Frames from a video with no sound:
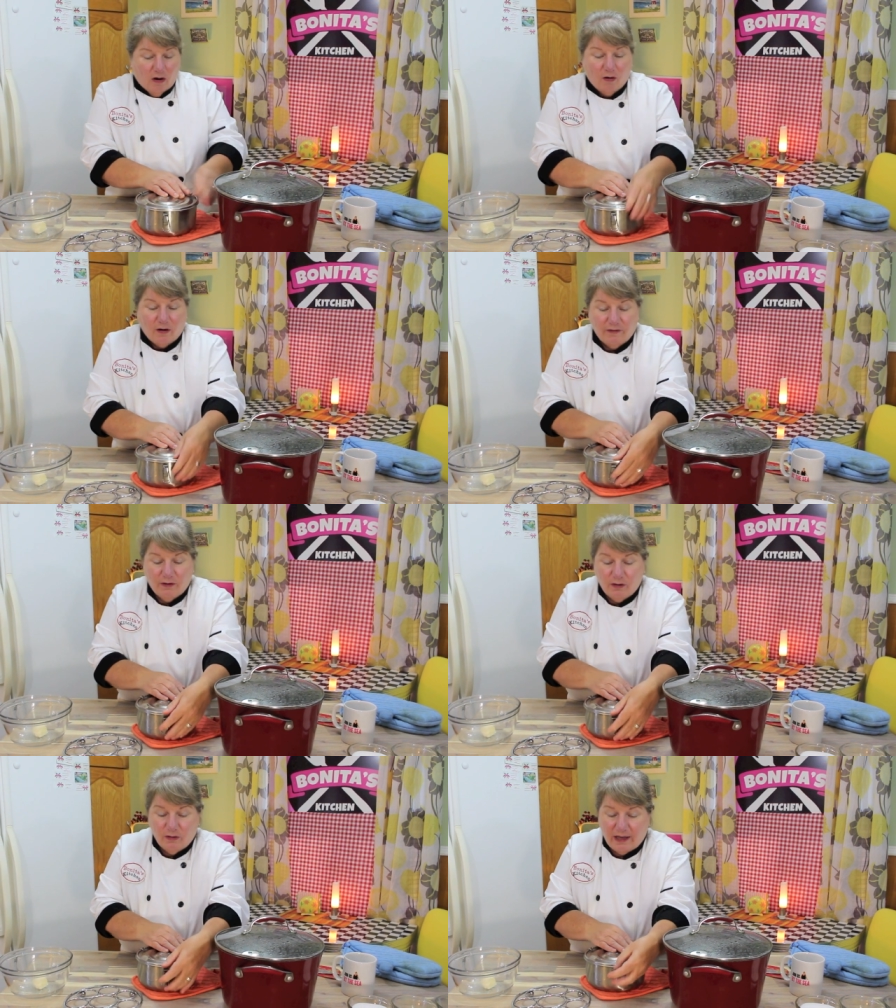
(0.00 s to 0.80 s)
or if
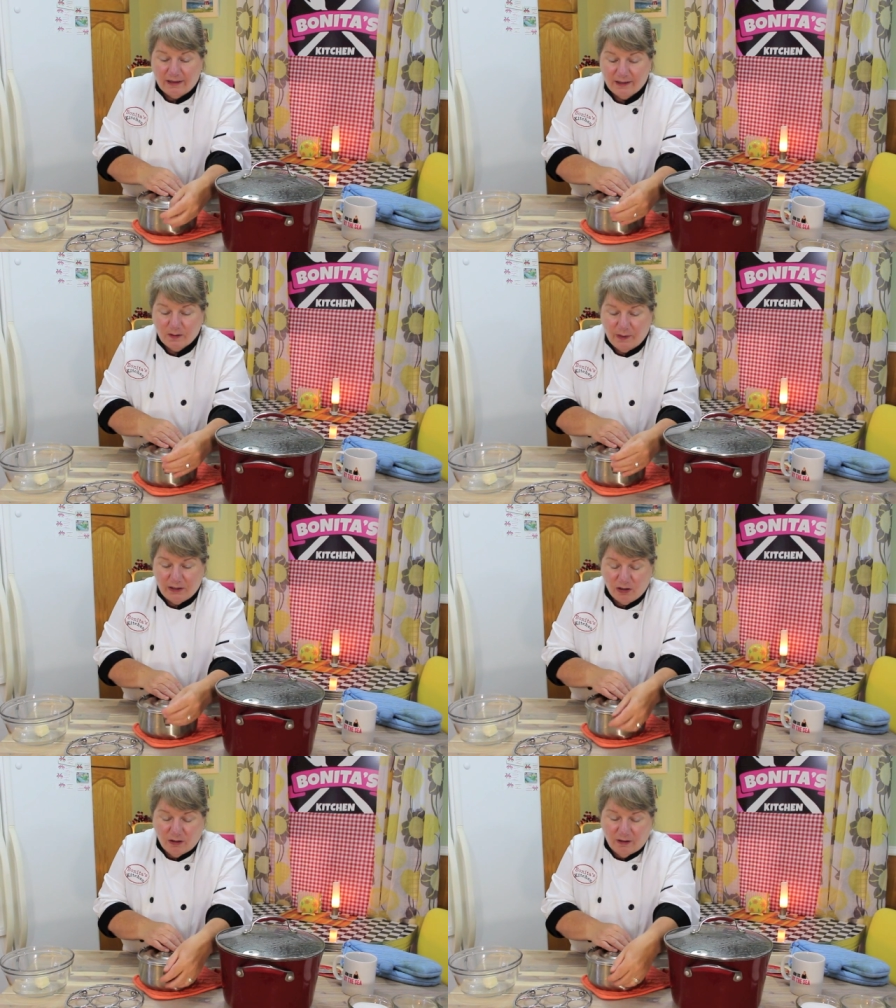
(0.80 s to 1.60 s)
you got a
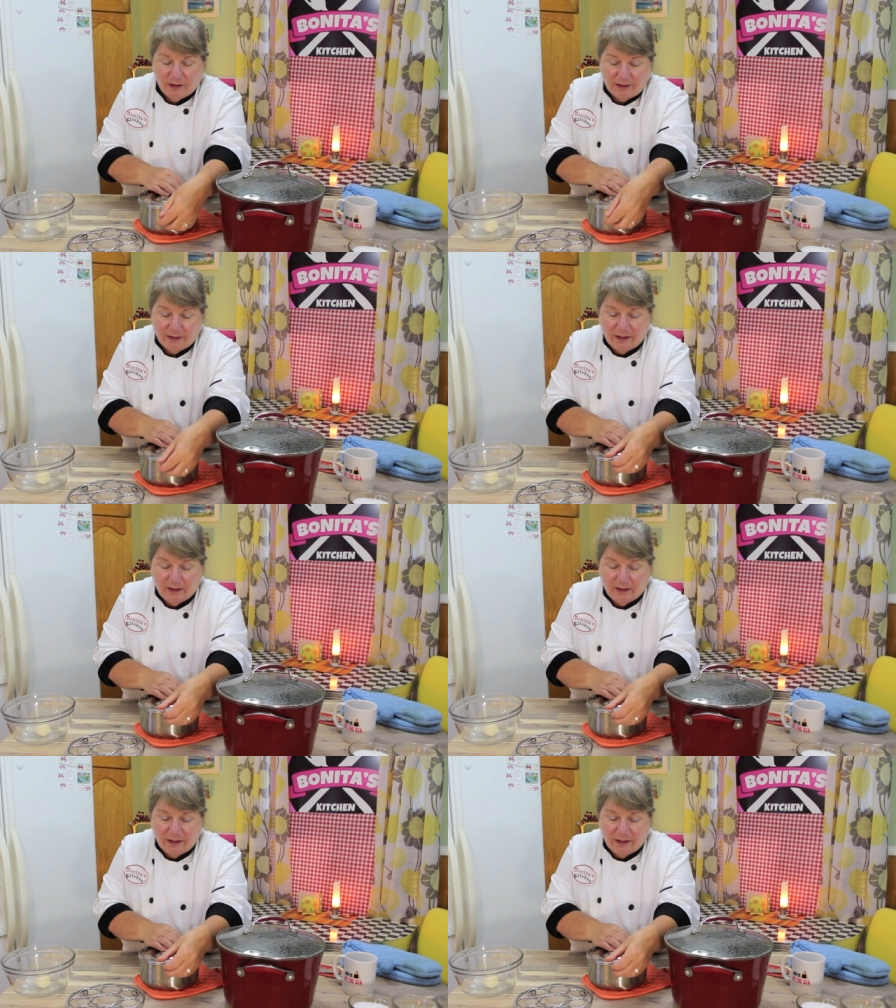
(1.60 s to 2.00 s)
special